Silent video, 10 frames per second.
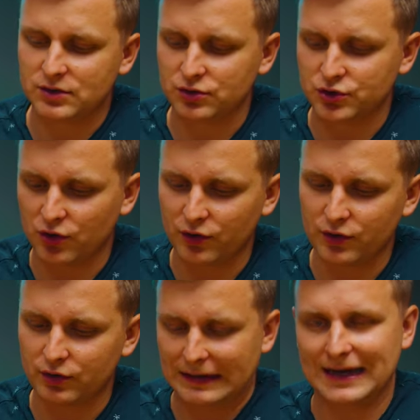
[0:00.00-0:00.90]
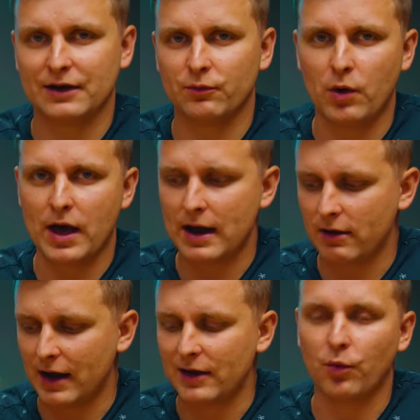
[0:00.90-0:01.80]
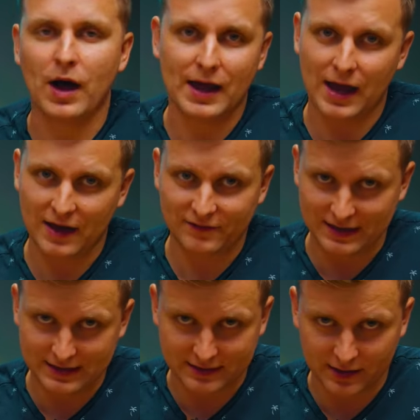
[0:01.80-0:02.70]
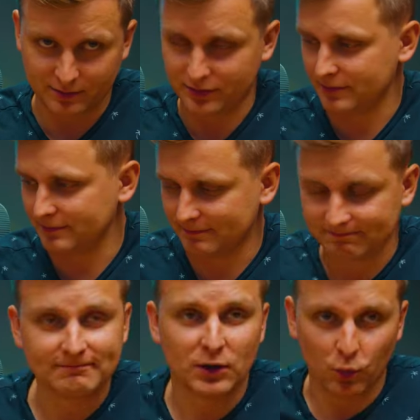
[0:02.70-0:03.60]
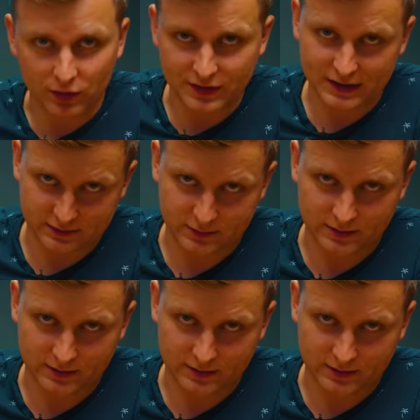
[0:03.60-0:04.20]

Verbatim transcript: to show you like where and why I have ended up with this